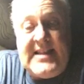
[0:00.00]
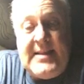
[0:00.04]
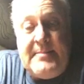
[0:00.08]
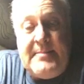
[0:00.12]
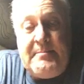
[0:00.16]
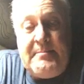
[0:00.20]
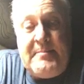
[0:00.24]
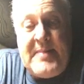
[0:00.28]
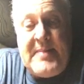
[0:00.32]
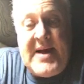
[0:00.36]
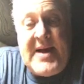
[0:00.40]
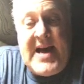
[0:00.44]

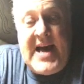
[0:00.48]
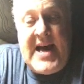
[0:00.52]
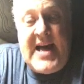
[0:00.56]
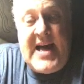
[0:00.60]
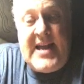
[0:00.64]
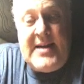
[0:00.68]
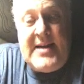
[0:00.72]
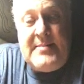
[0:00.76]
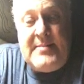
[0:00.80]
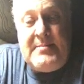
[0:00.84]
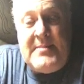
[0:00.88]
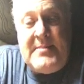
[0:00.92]
what did it
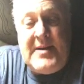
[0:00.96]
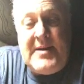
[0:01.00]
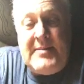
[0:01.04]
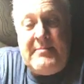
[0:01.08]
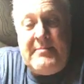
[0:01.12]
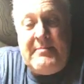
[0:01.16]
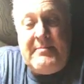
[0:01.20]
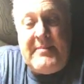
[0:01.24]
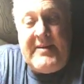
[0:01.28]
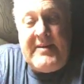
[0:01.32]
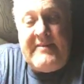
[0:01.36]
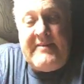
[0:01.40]
show?
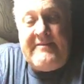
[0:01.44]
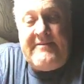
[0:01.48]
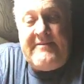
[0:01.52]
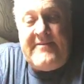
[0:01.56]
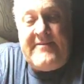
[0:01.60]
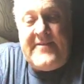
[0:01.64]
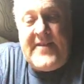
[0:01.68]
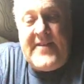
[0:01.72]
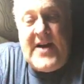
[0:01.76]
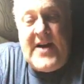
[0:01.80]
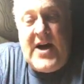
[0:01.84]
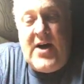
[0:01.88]
Live
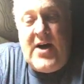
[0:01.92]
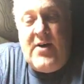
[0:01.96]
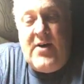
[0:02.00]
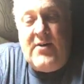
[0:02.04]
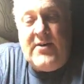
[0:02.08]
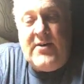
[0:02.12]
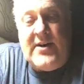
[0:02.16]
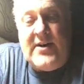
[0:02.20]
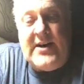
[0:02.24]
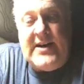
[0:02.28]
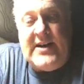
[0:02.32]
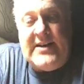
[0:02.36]
chat
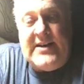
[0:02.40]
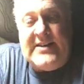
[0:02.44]
messages.